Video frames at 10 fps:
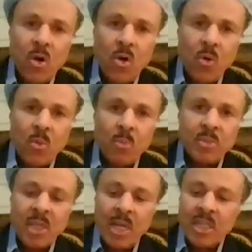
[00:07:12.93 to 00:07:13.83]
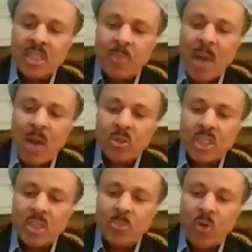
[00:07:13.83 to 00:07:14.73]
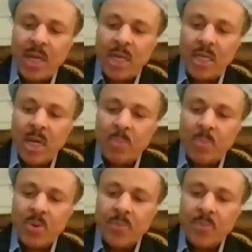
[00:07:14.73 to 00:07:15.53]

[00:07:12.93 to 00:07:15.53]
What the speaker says: homes, spouses breaking up.